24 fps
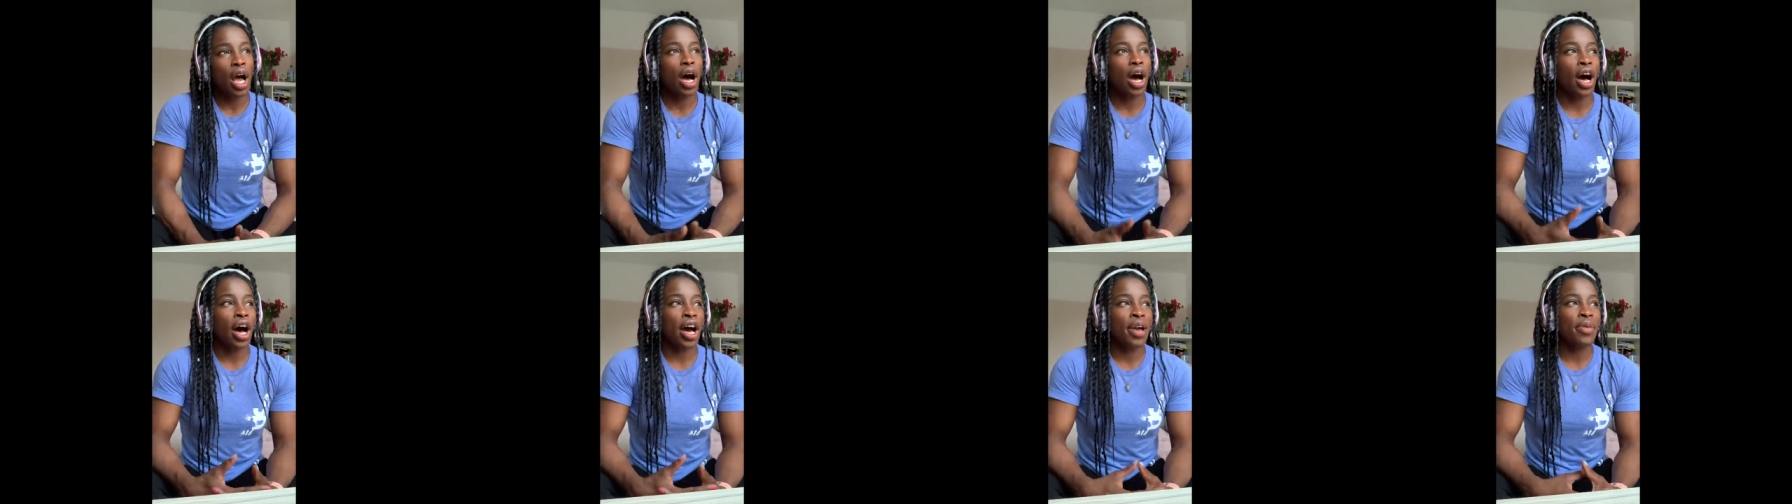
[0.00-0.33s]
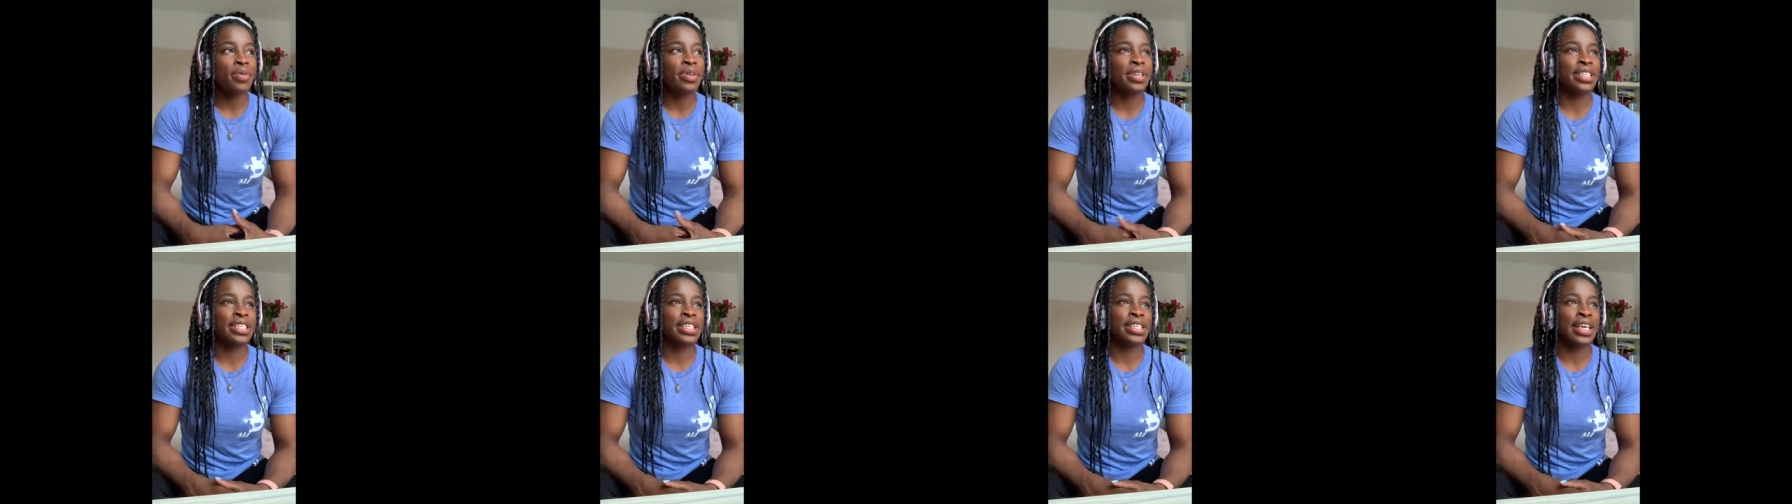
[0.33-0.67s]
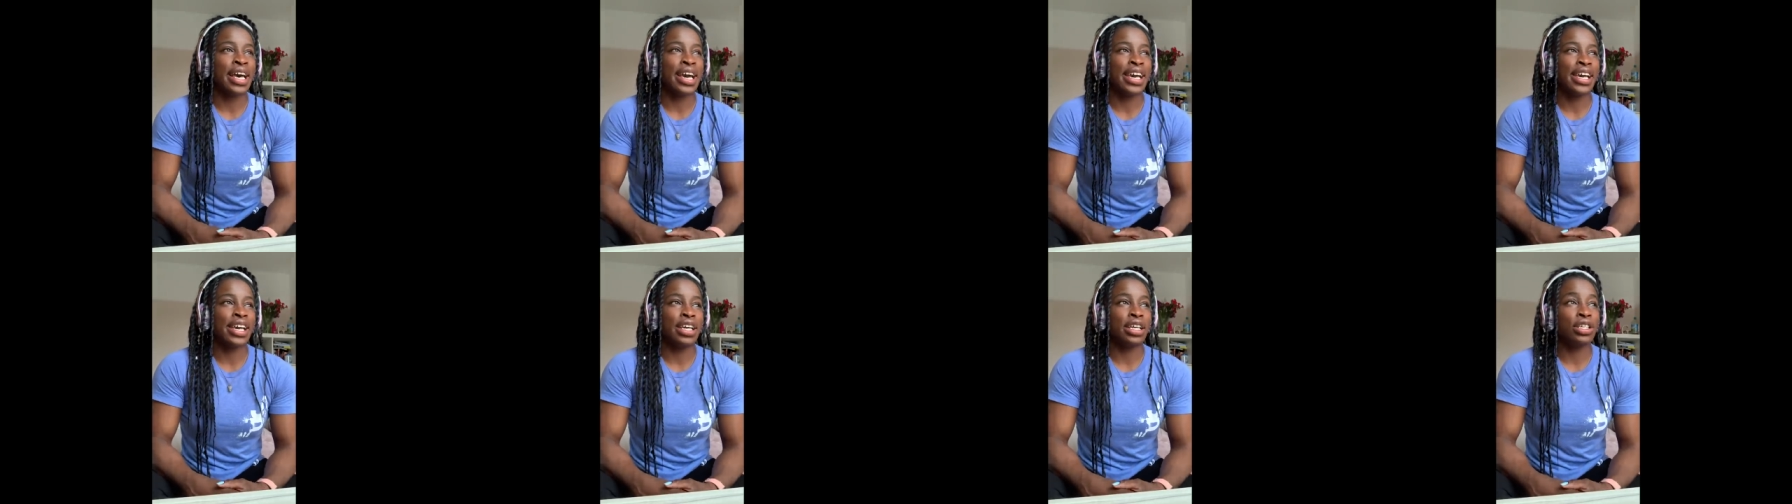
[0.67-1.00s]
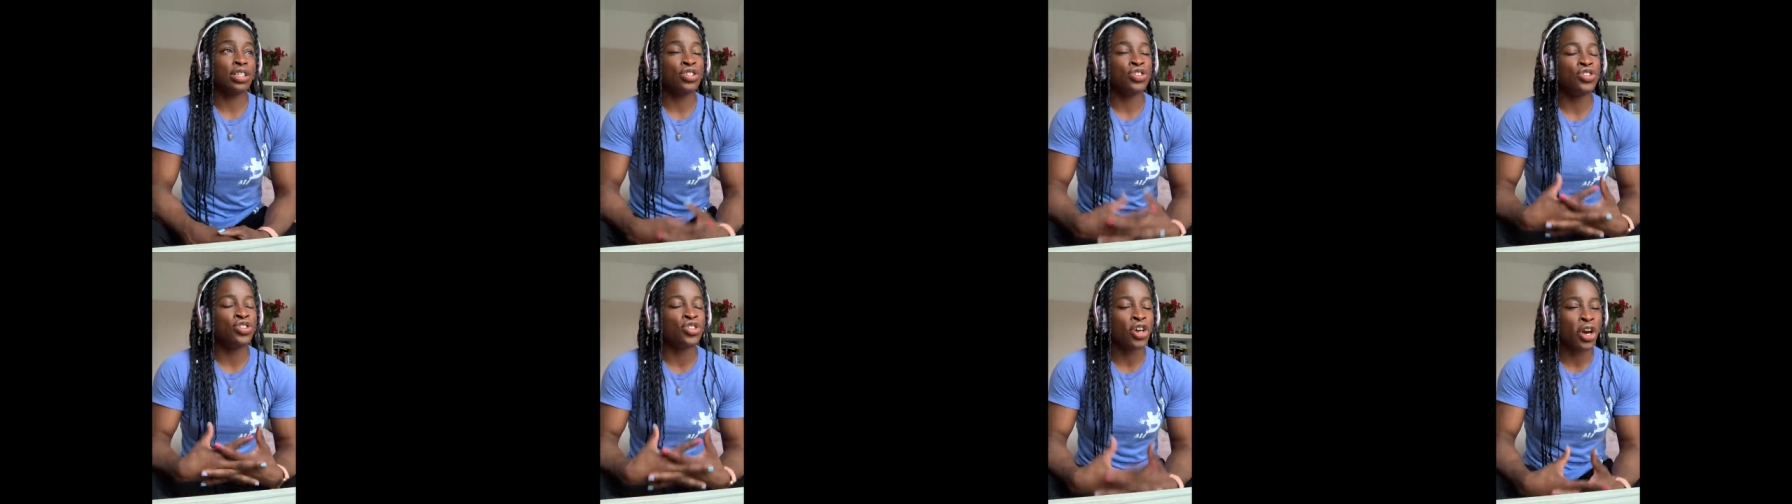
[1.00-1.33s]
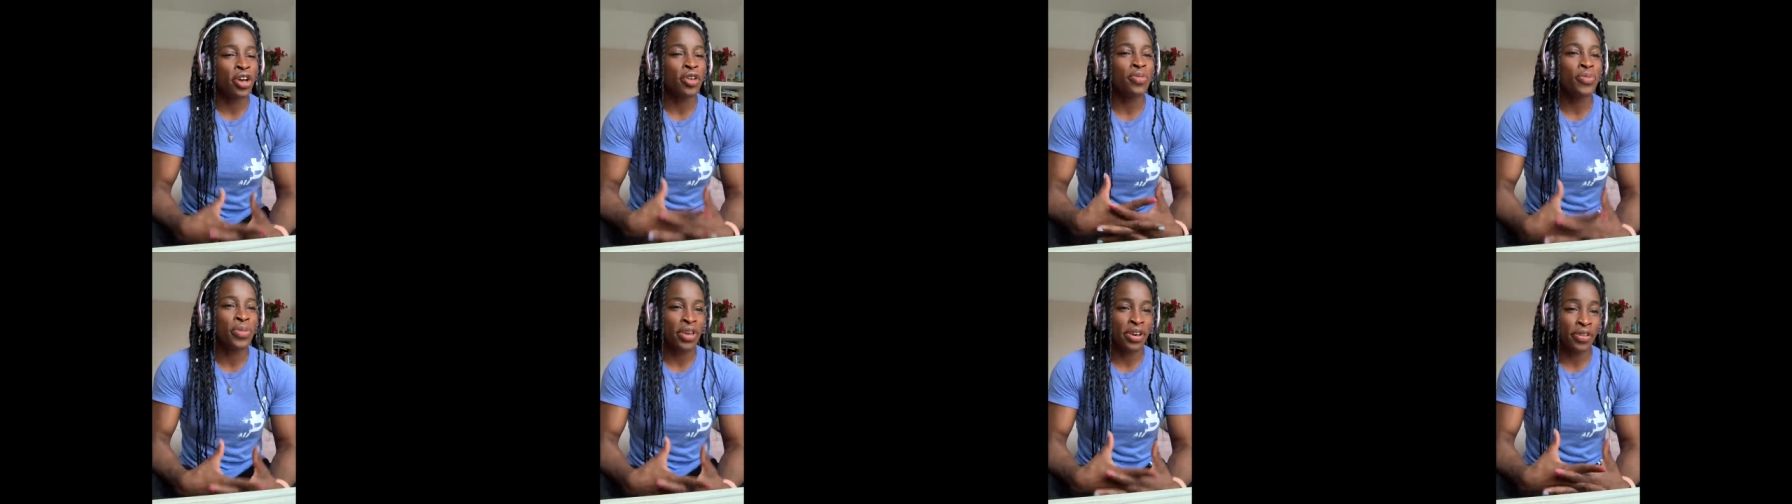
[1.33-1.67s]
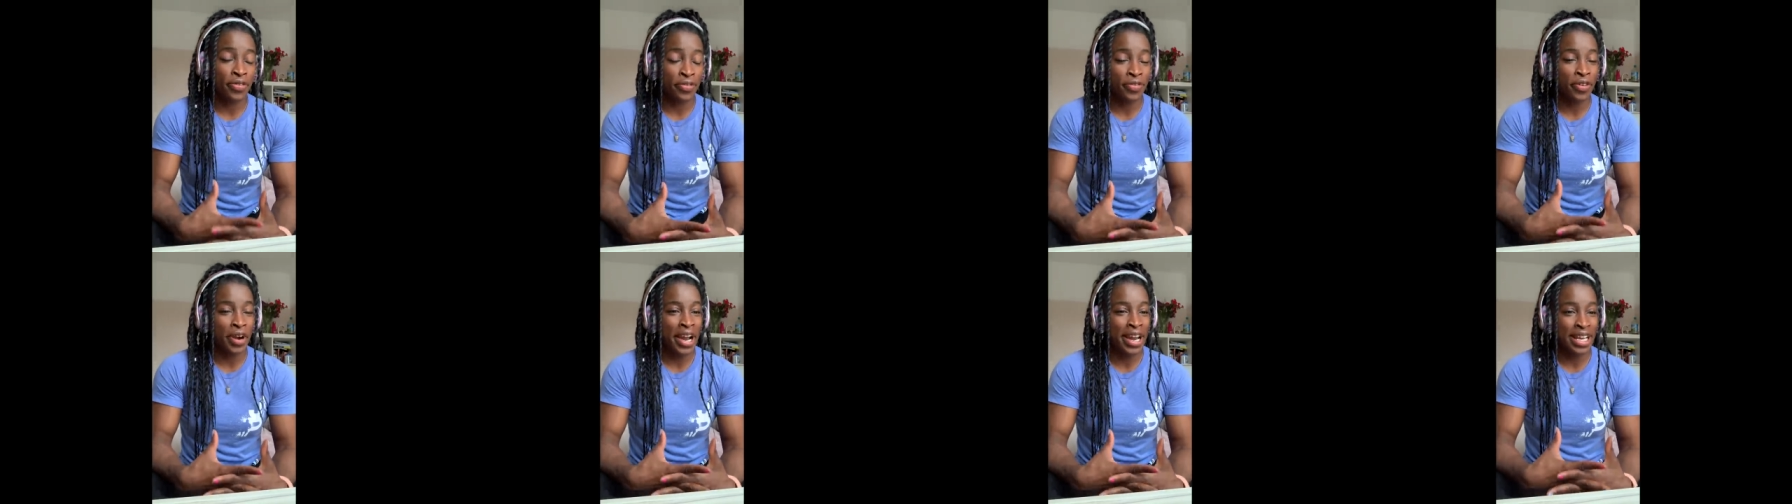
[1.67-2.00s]
I would say, don't be
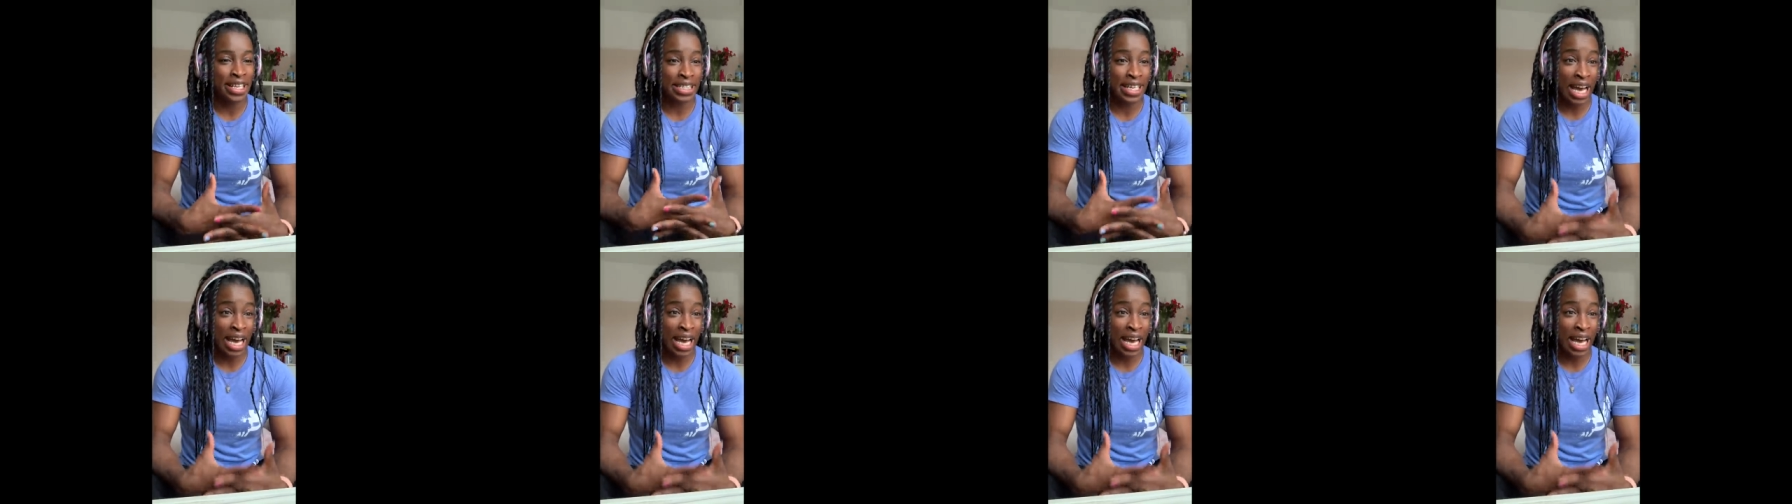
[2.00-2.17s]
afraid